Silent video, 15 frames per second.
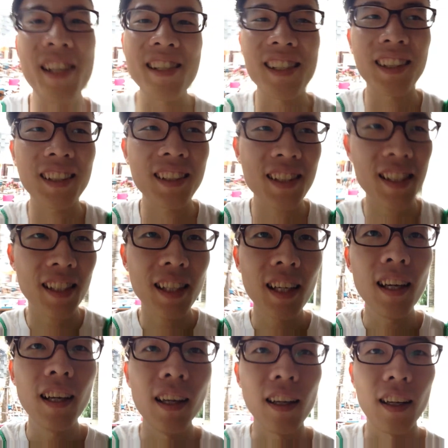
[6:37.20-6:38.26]
desserts.
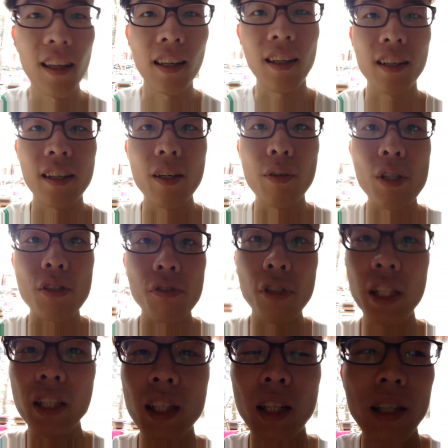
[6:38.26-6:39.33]
Uh, it was
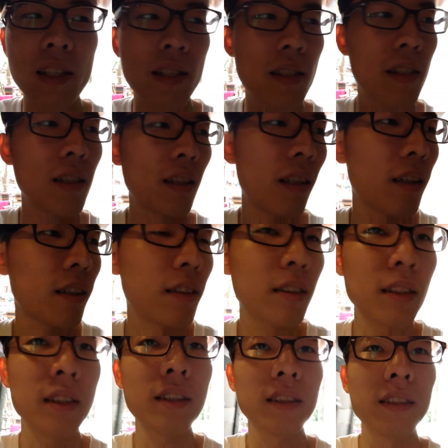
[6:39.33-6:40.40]
really nice
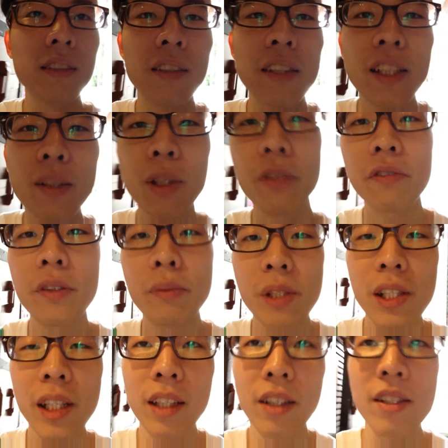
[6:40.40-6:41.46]
they didn't want to film inside